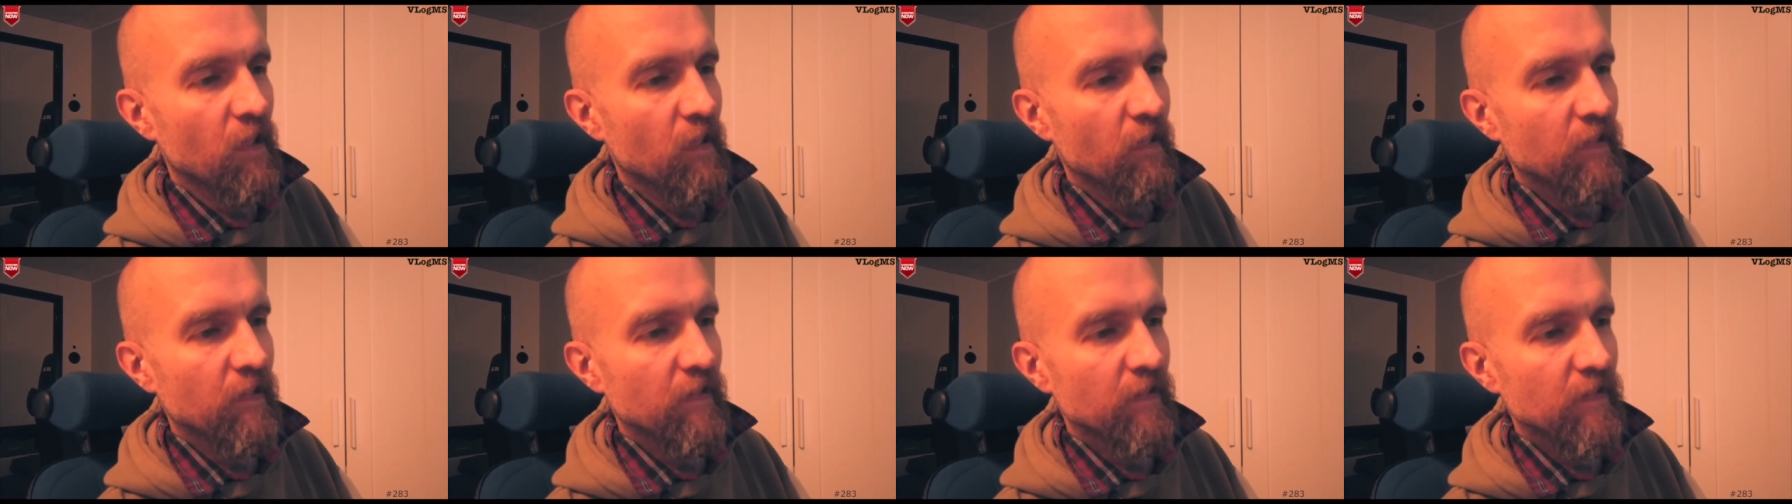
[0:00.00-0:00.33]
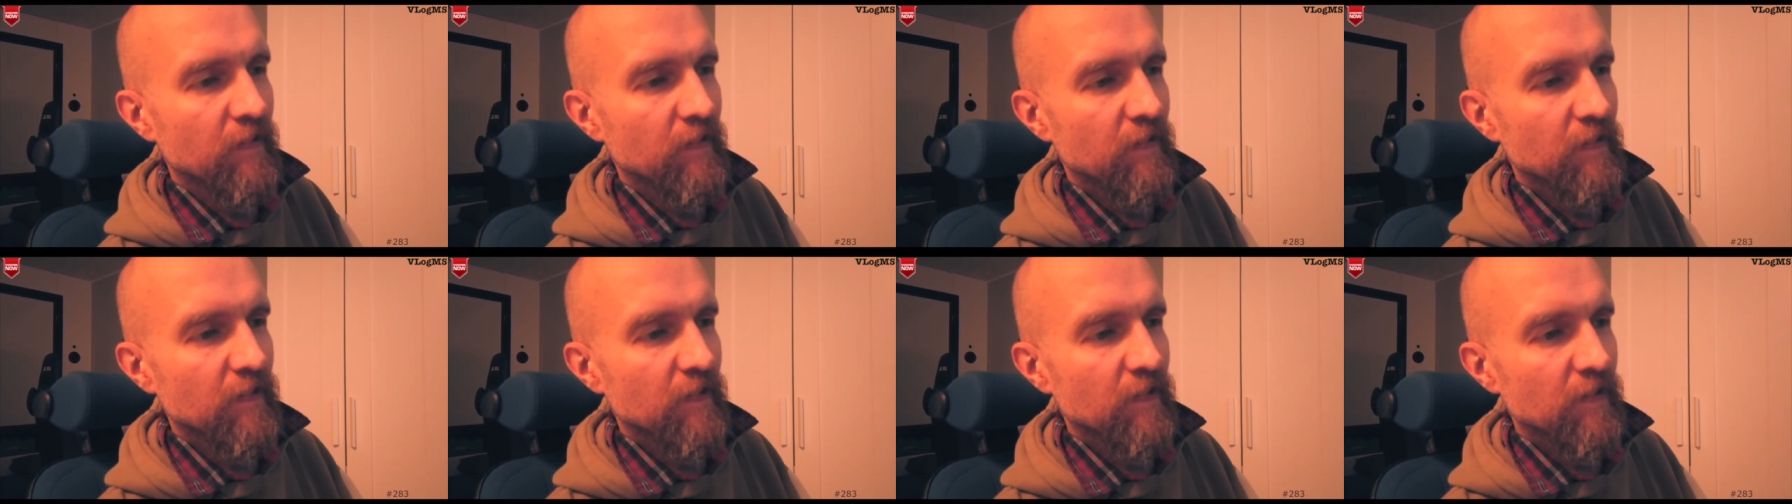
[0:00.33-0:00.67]

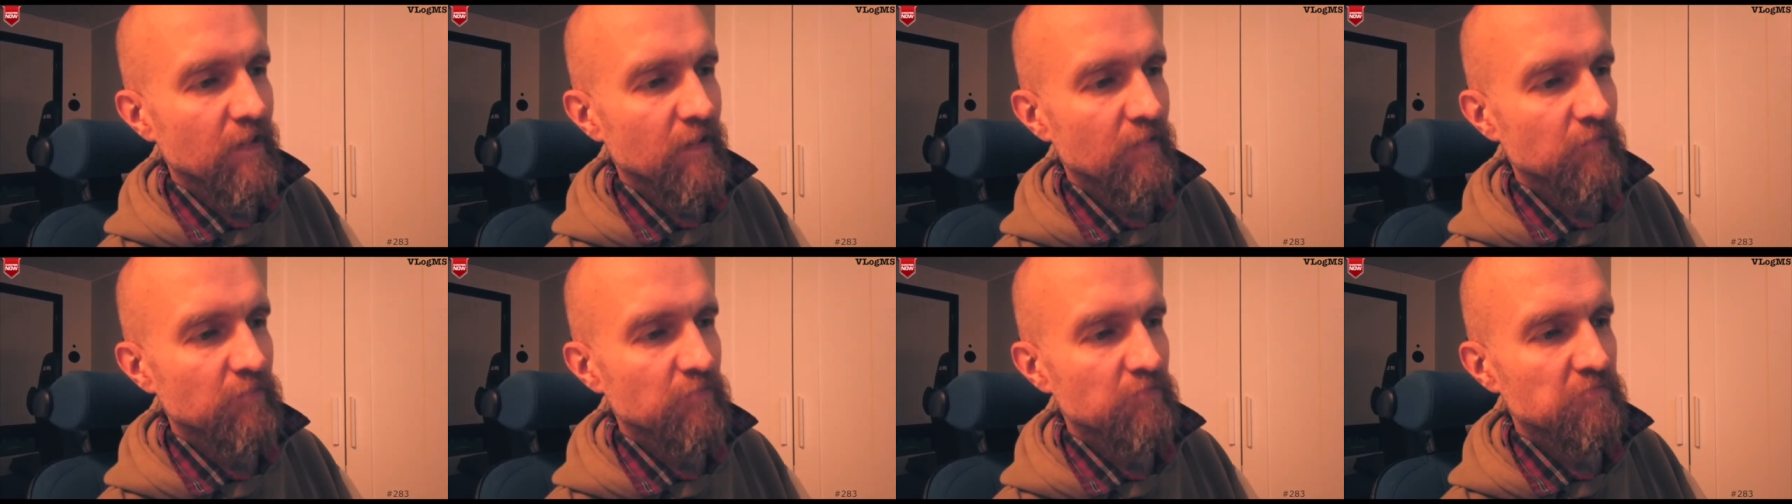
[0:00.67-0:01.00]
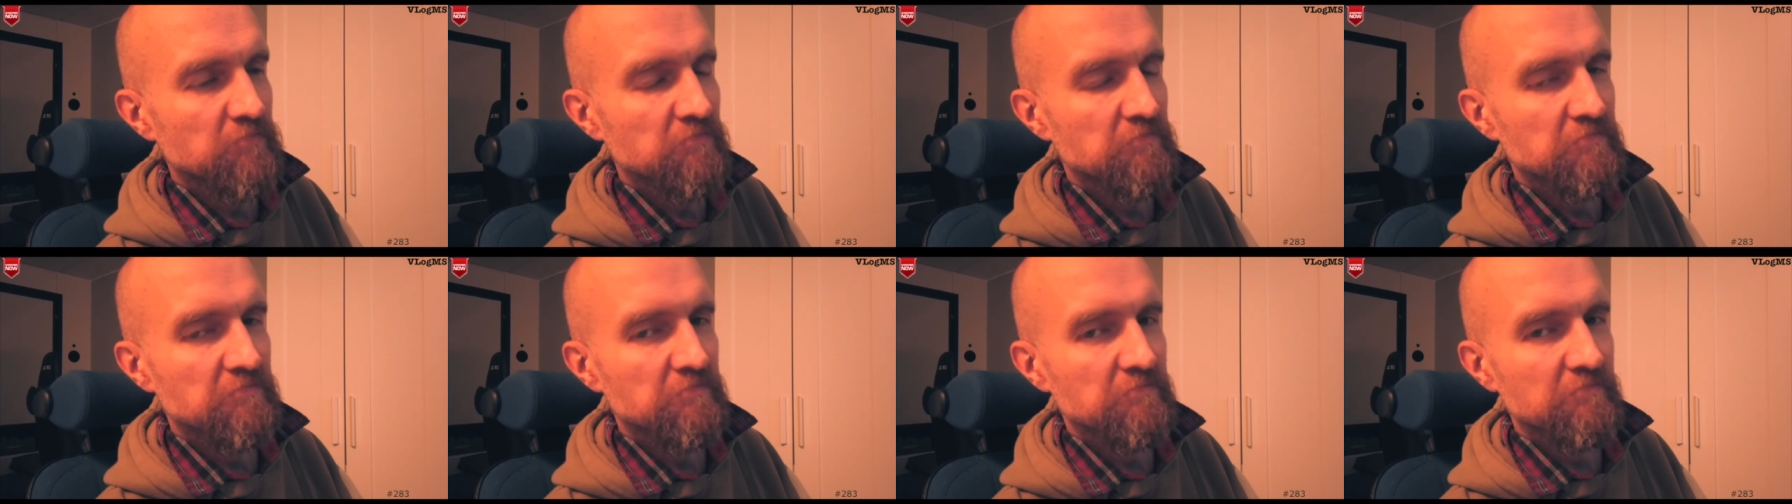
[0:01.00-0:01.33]
and
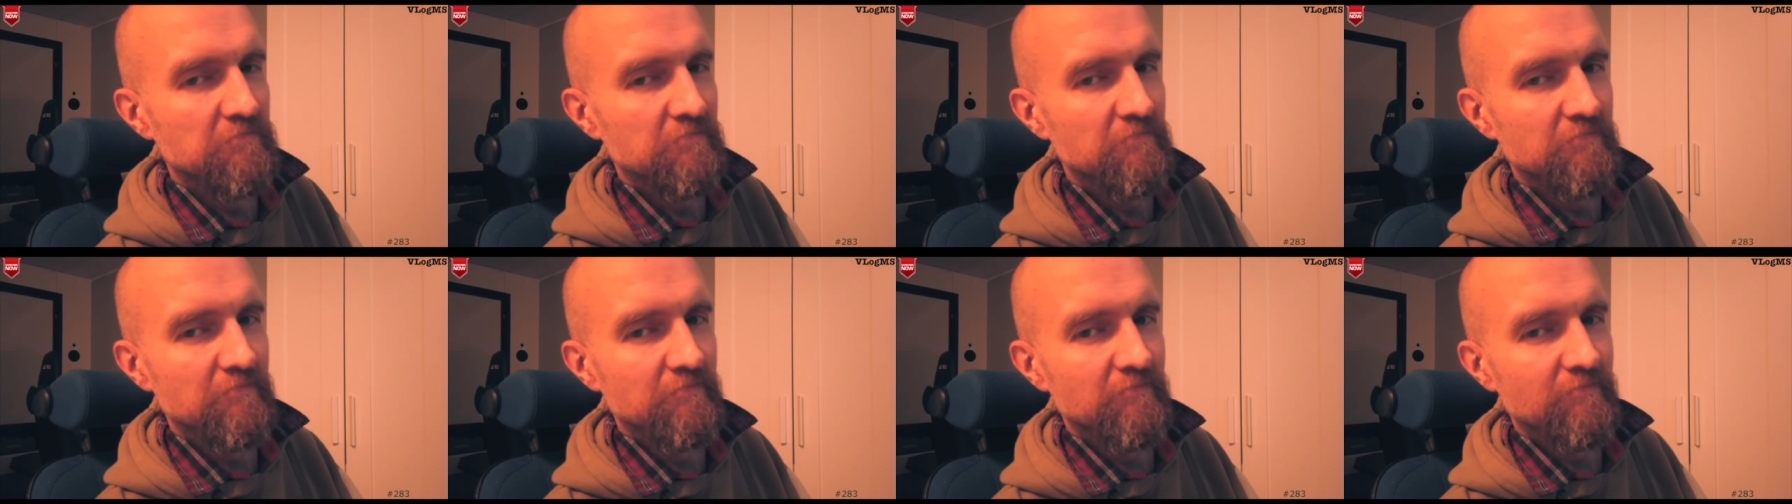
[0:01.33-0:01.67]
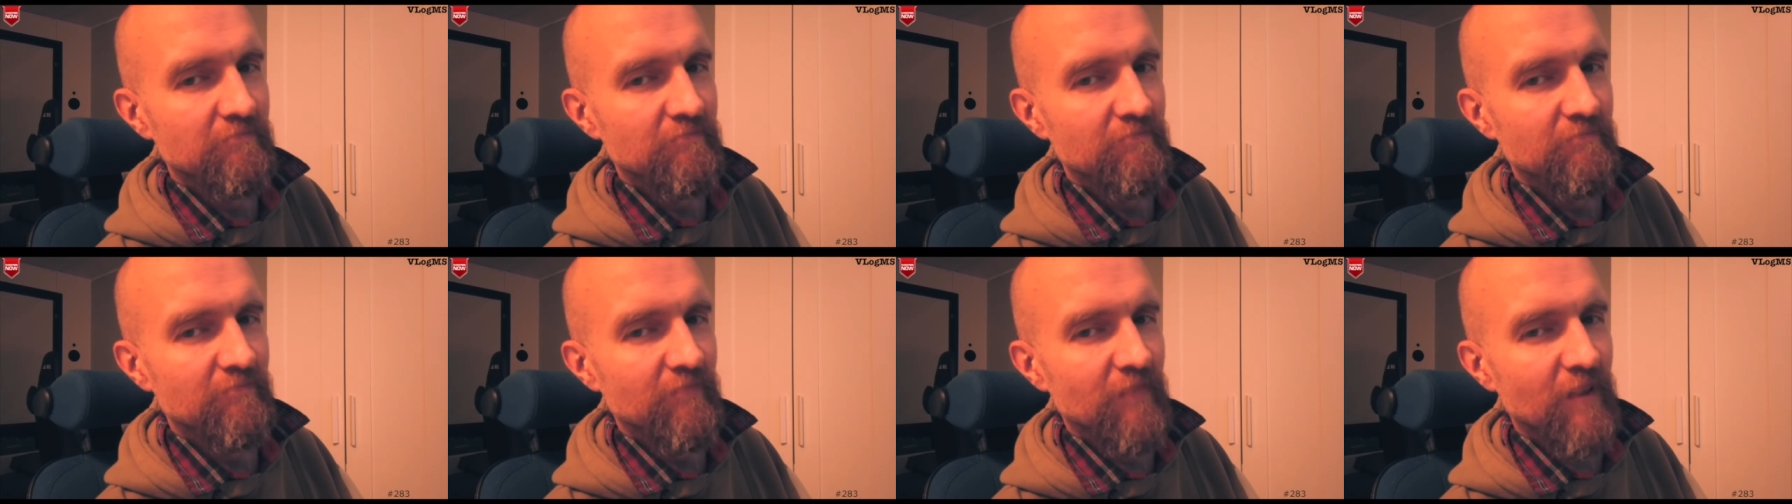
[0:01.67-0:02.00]

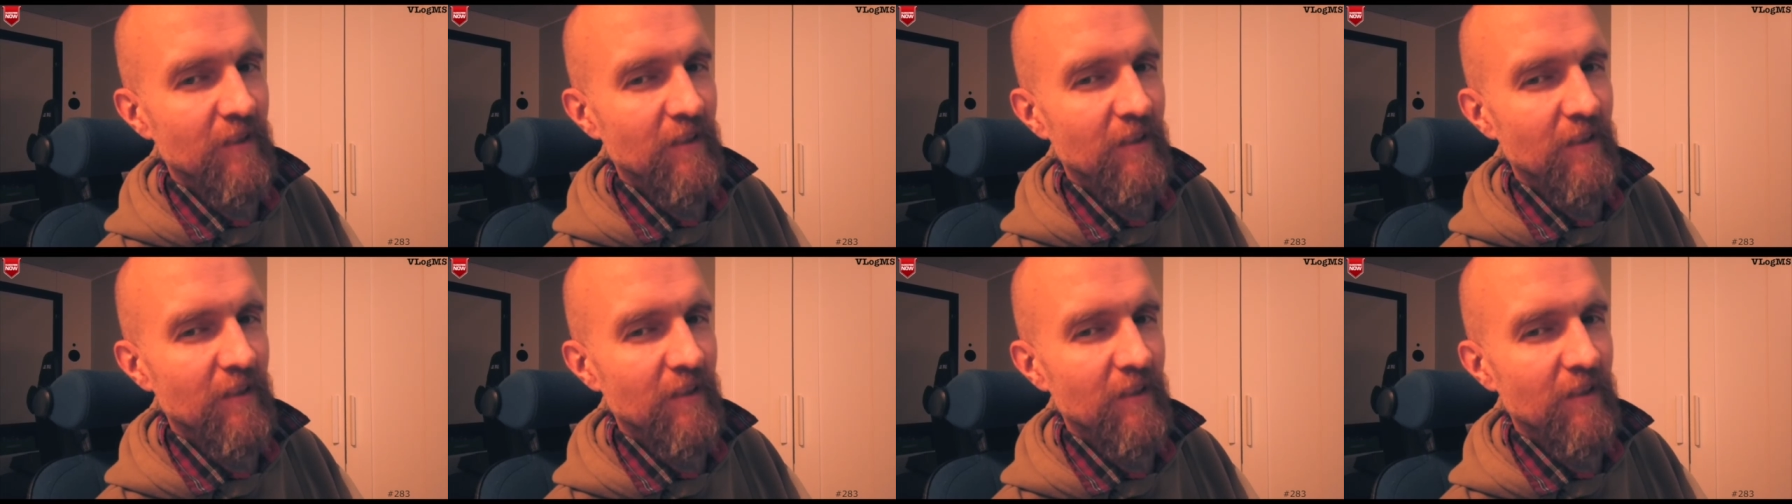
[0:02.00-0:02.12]
uh,